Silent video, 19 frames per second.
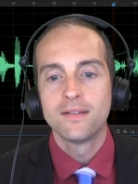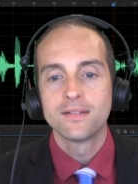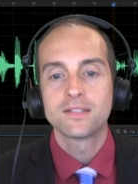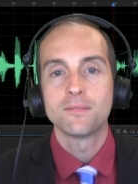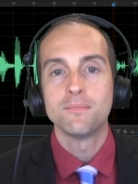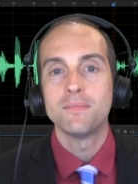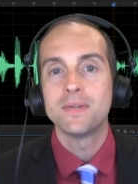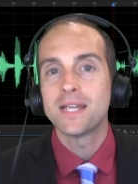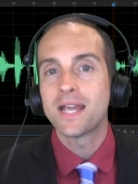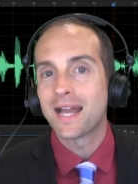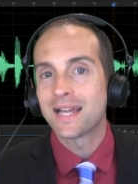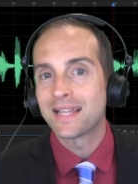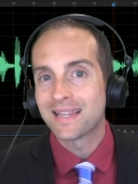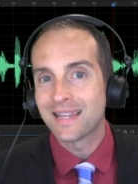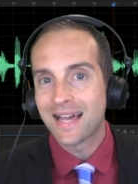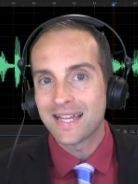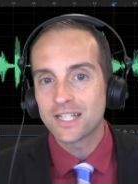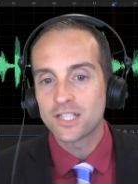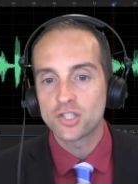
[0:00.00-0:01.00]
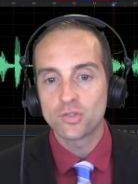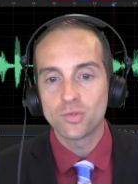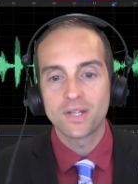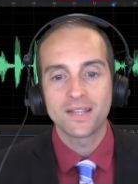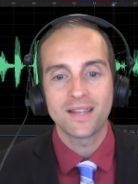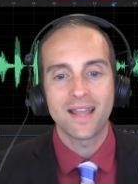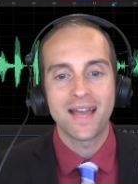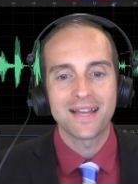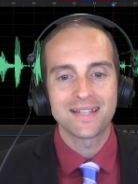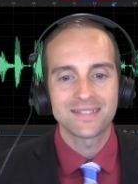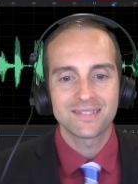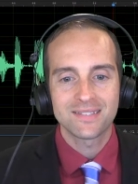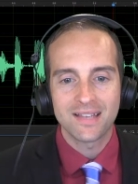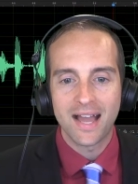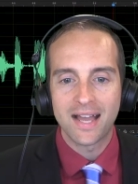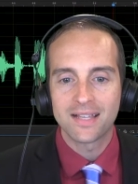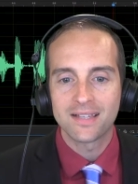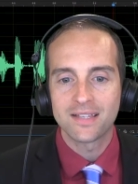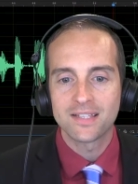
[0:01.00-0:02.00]
To me, I like doing that
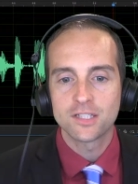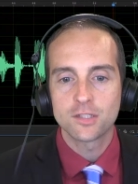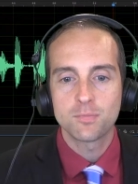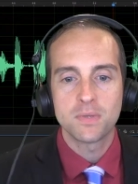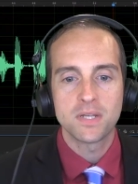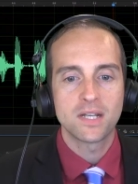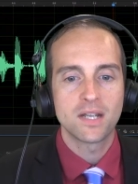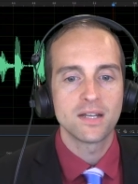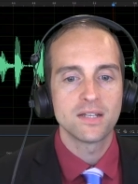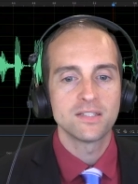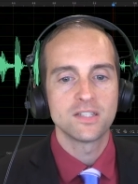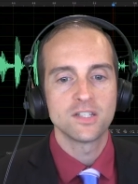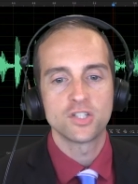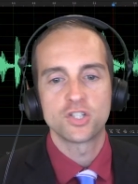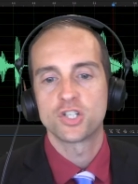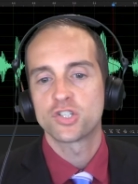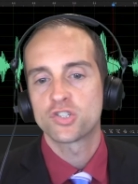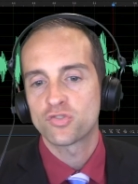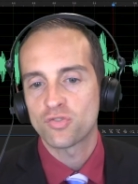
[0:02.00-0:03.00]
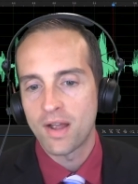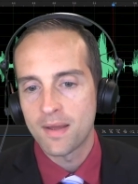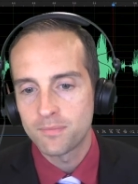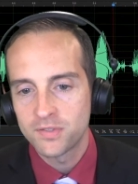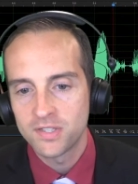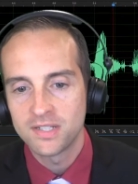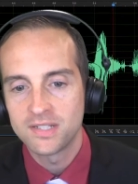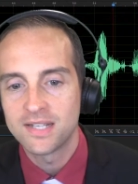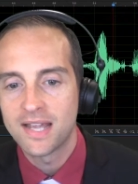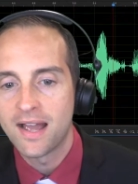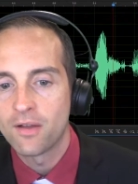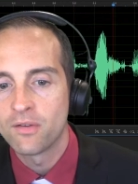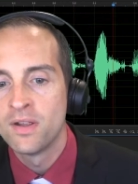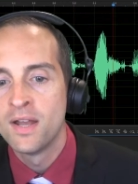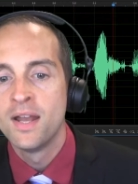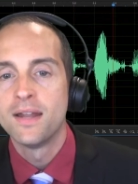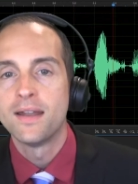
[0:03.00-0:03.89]
silence because it just drops it down.